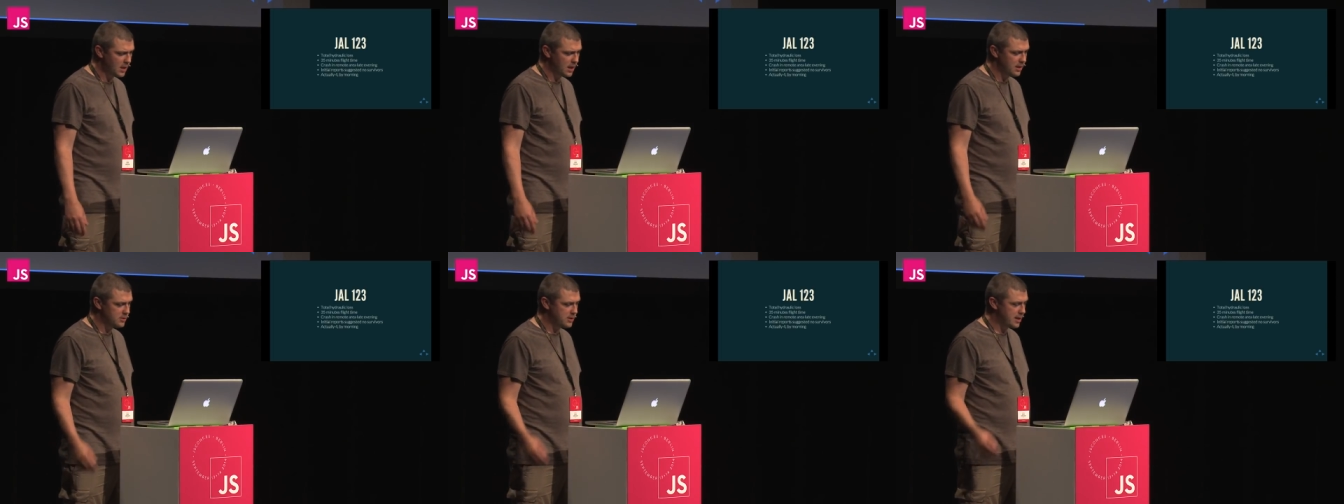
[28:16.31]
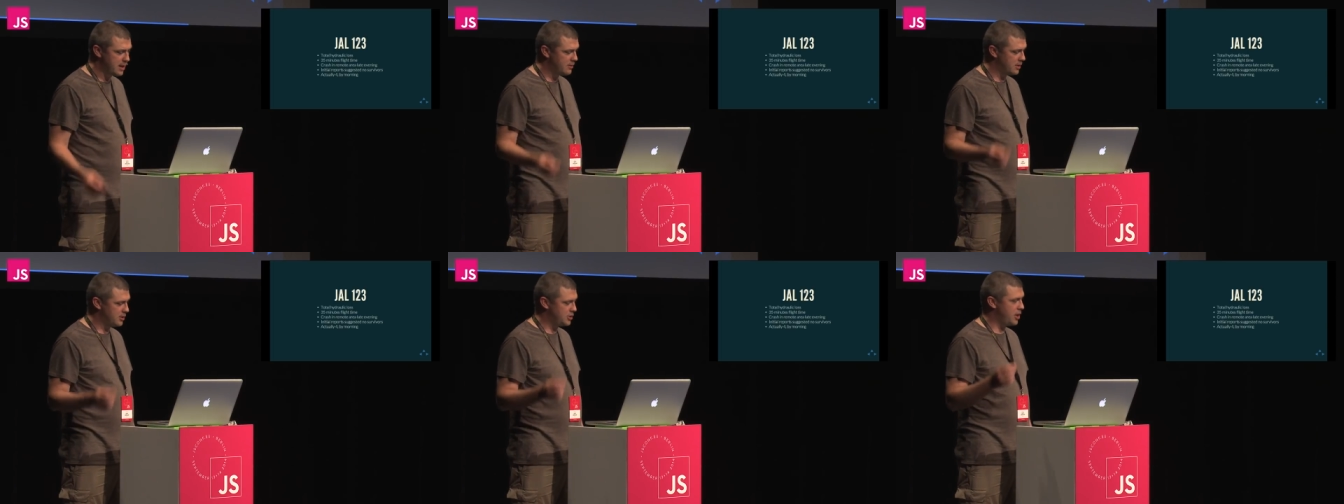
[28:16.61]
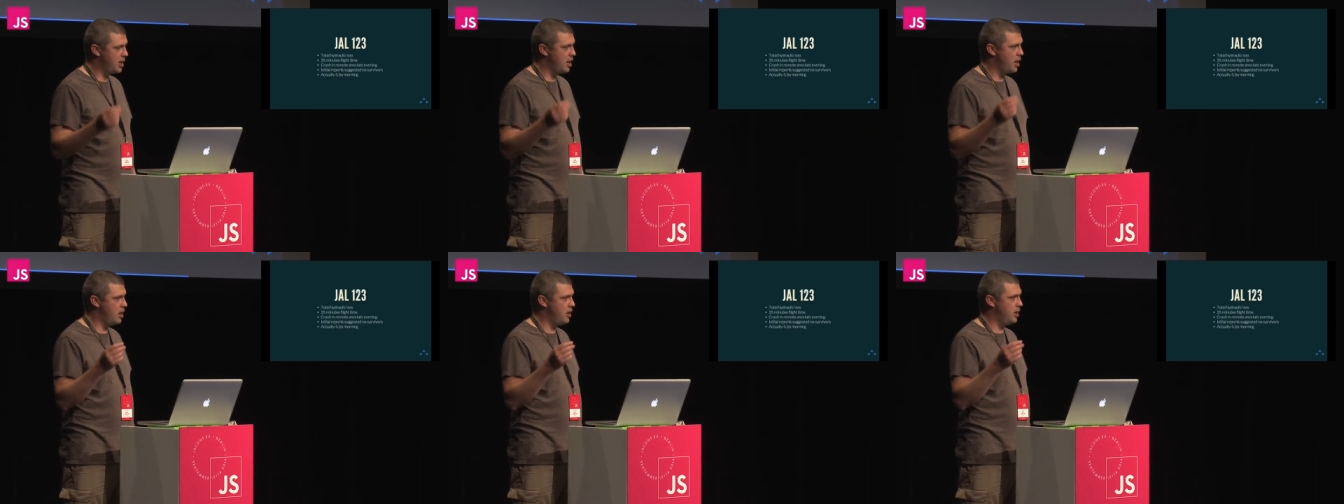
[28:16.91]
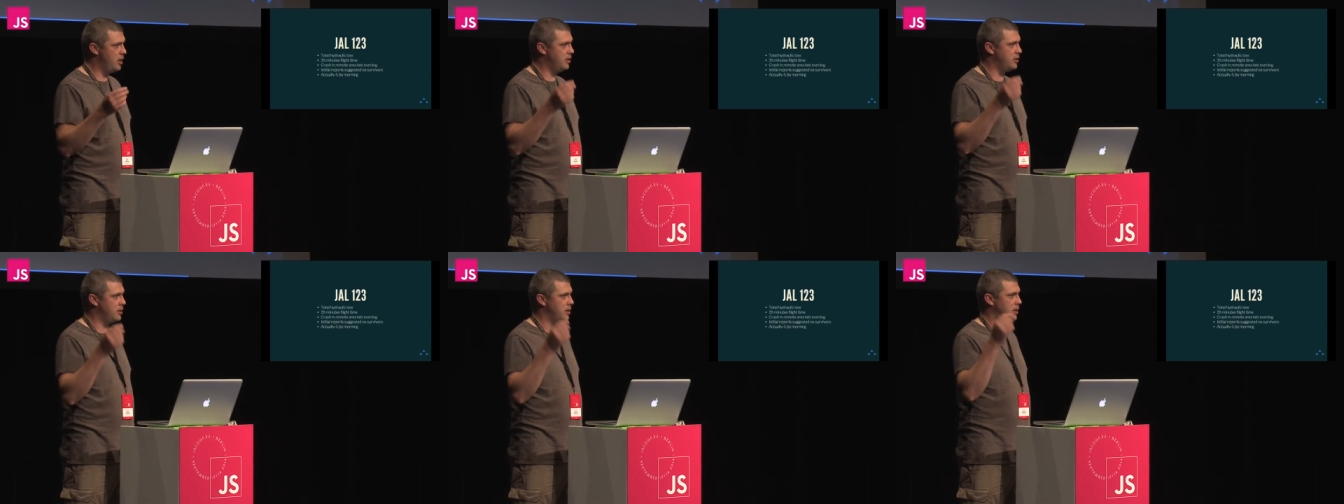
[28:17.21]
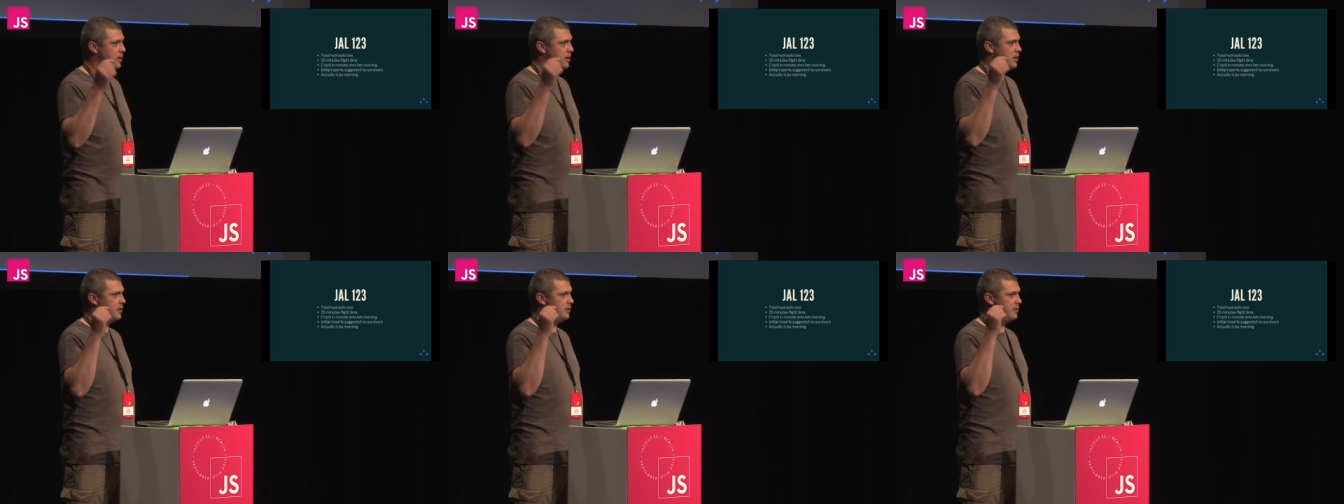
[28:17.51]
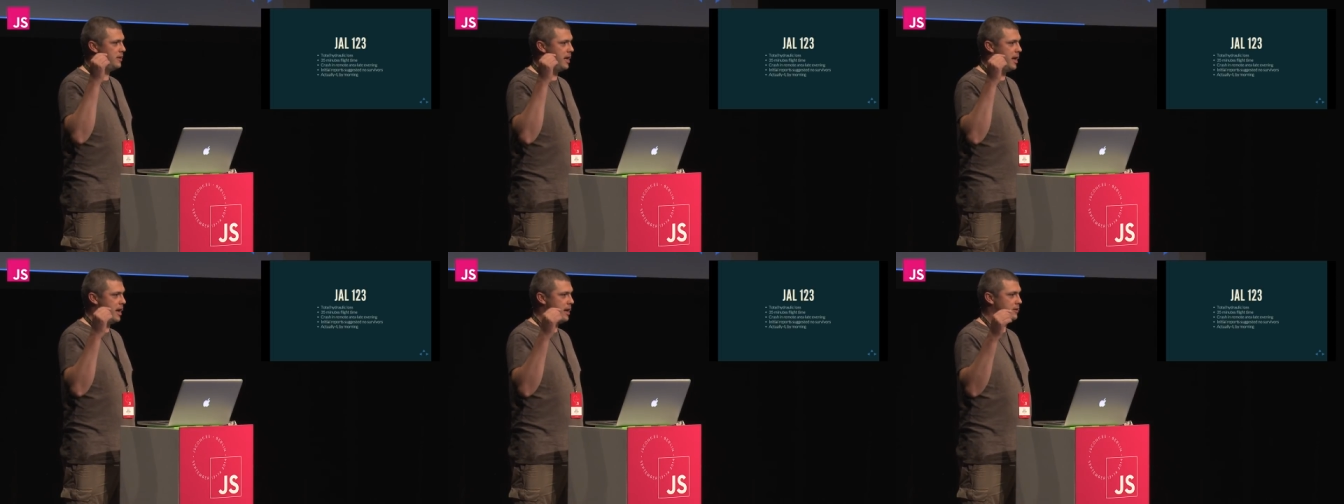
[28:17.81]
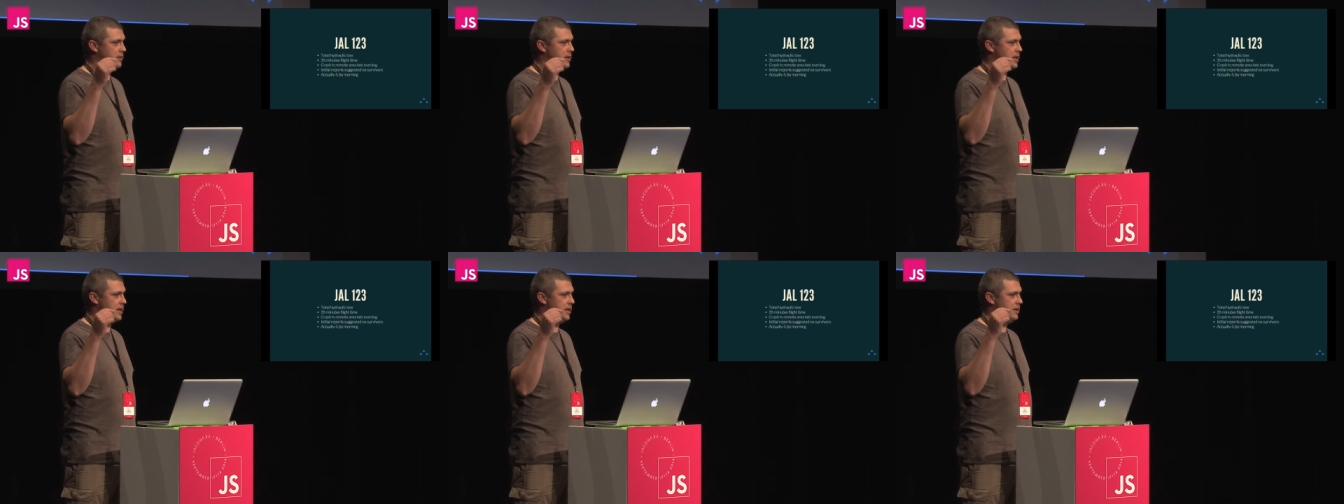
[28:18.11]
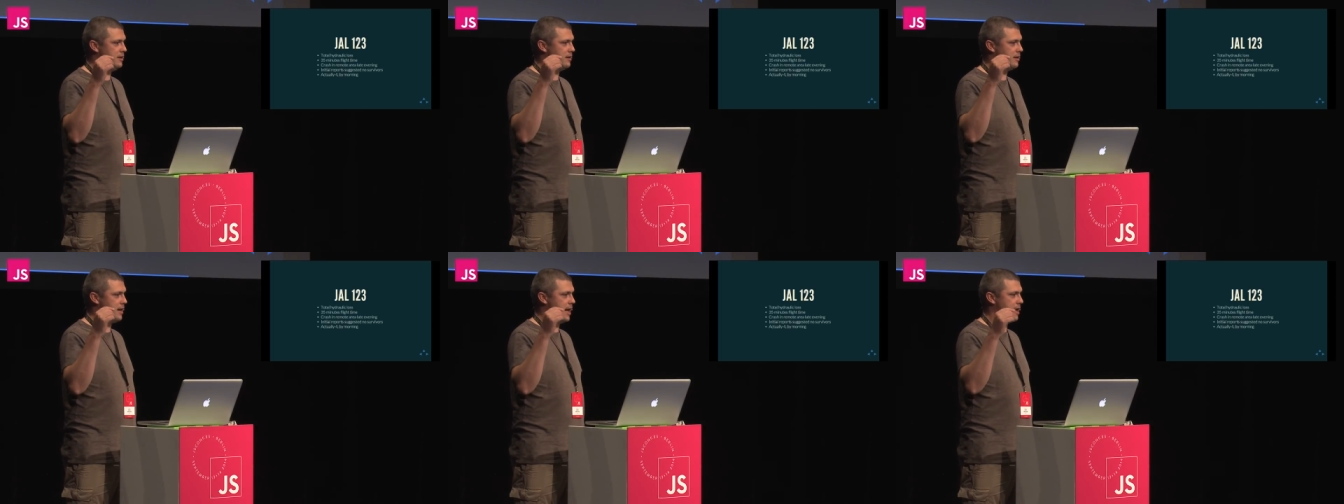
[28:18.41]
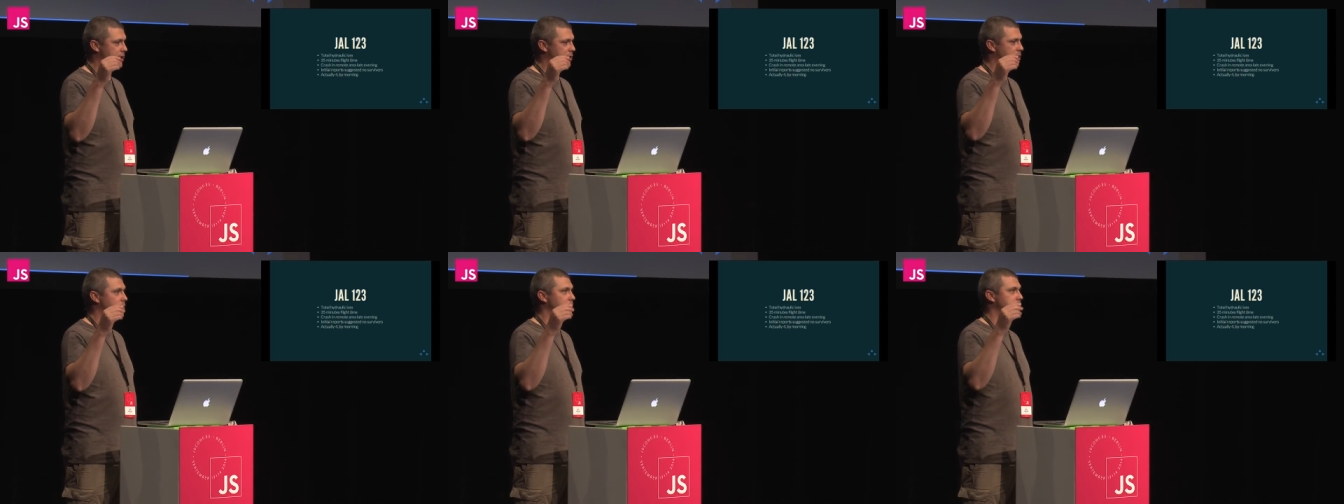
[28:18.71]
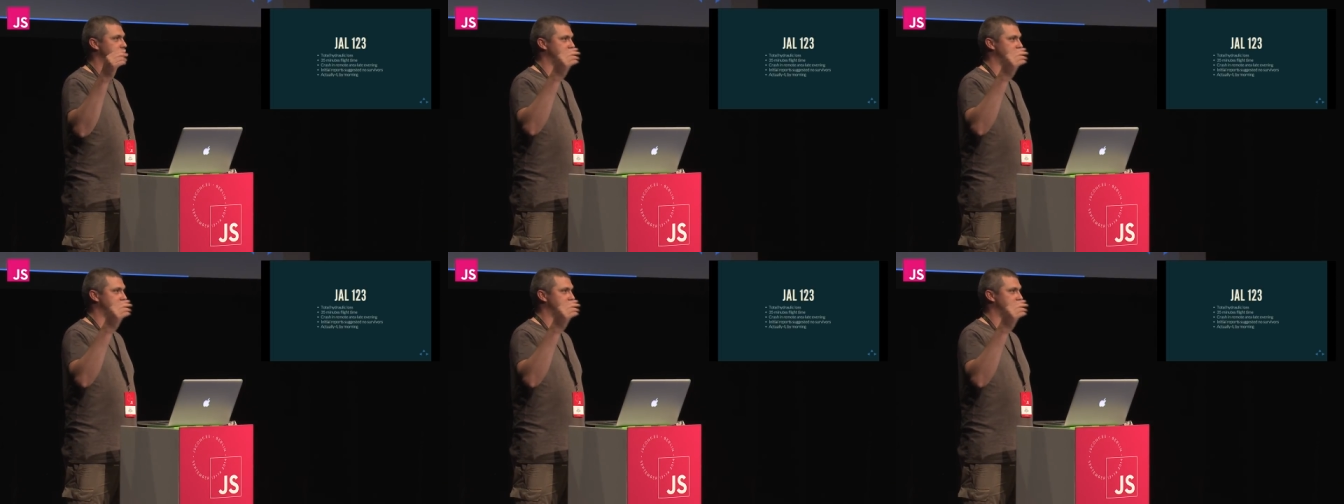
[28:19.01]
said that she heard the, the helicopter